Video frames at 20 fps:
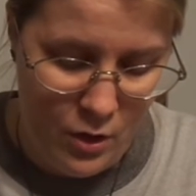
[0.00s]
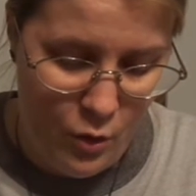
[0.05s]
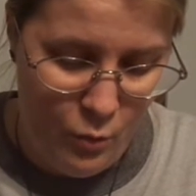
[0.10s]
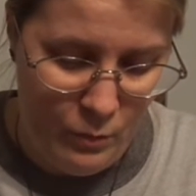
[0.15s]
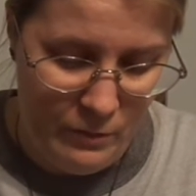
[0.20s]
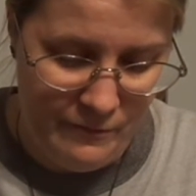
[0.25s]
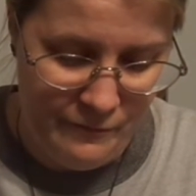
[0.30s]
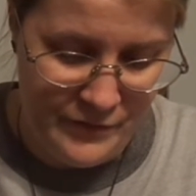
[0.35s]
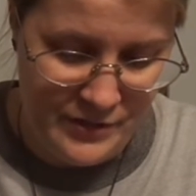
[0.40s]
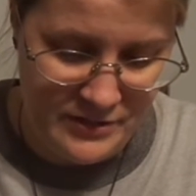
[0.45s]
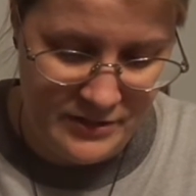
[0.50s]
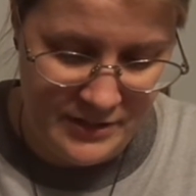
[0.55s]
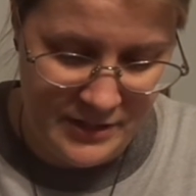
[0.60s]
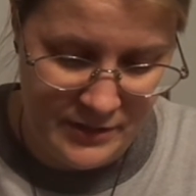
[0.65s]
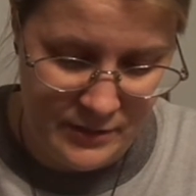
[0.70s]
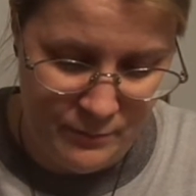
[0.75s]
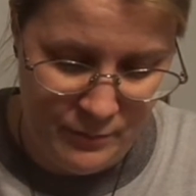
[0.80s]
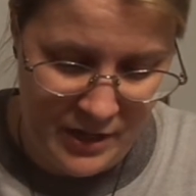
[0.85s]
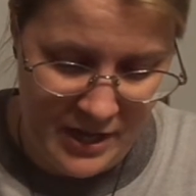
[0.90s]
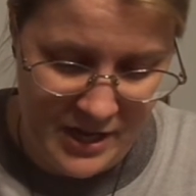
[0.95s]
While visiting
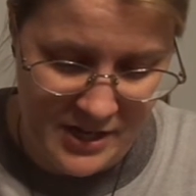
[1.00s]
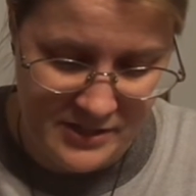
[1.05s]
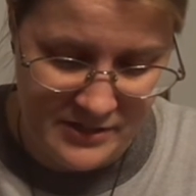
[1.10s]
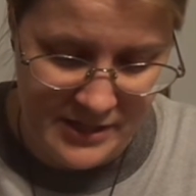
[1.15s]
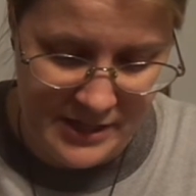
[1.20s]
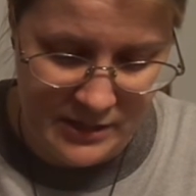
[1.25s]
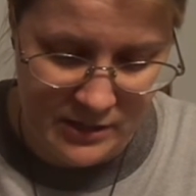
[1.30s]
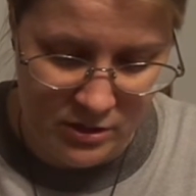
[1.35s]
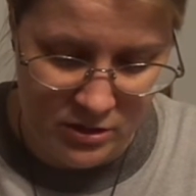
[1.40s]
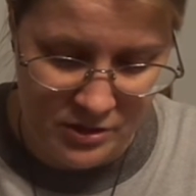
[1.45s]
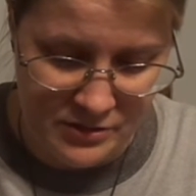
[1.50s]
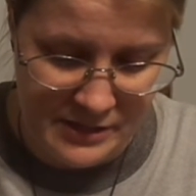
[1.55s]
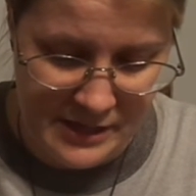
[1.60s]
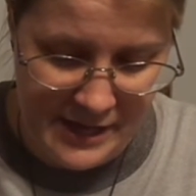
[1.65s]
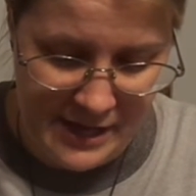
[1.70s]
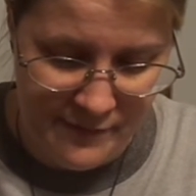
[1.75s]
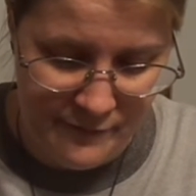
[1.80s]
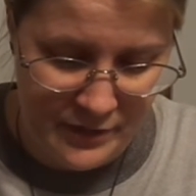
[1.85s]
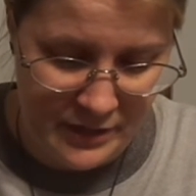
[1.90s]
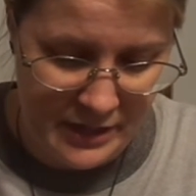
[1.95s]
the past, they cause
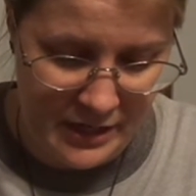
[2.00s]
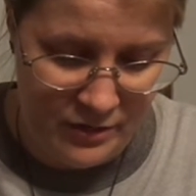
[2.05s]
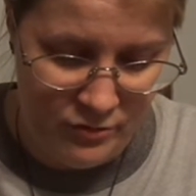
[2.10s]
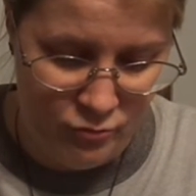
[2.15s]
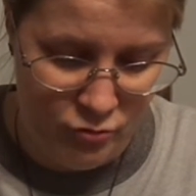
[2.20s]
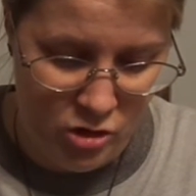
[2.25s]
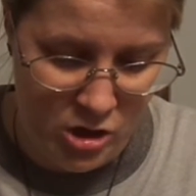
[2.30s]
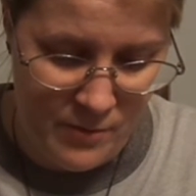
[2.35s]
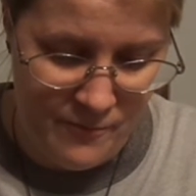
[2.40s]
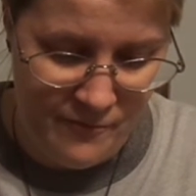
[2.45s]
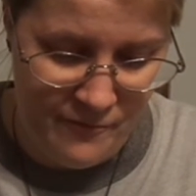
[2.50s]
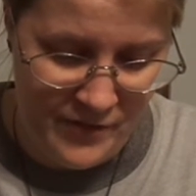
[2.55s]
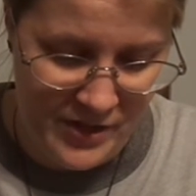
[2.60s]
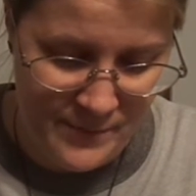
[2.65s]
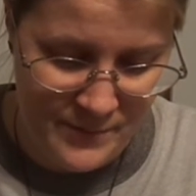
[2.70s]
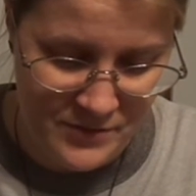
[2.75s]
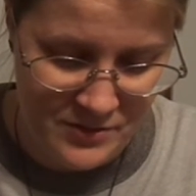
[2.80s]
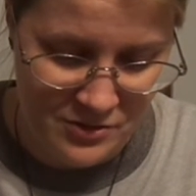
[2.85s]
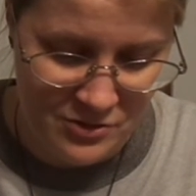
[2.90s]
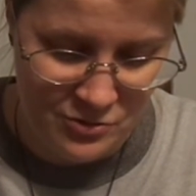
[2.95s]
havoc and rob
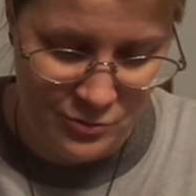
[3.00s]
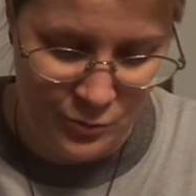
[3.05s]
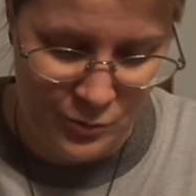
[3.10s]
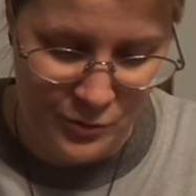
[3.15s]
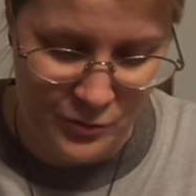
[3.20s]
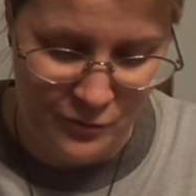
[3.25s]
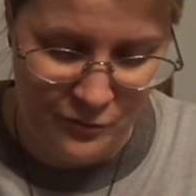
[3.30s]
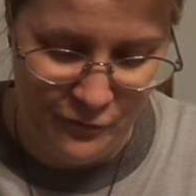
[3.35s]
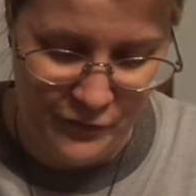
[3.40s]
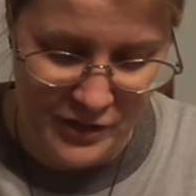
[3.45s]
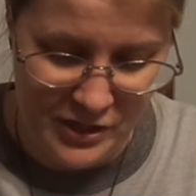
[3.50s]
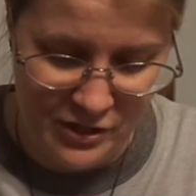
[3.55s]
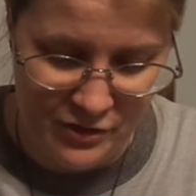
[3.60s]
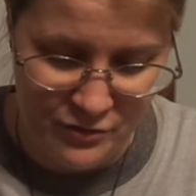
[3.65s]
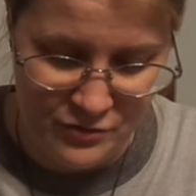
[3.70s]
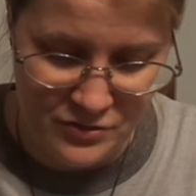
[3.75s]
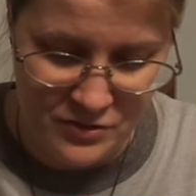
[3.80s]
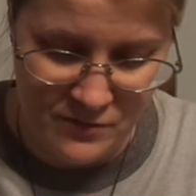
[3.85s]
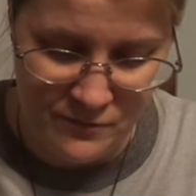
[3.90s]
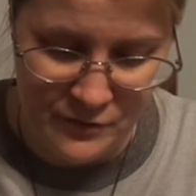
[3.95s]
famous historical
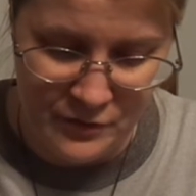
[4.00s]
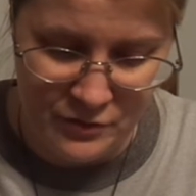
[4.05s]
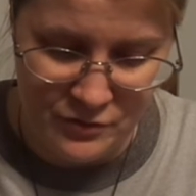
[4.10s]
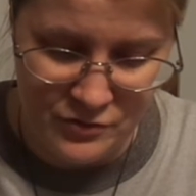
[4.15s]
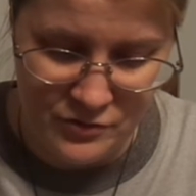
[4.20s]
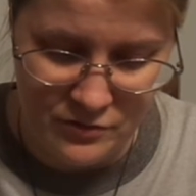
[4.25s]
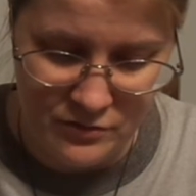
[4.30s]
figures of their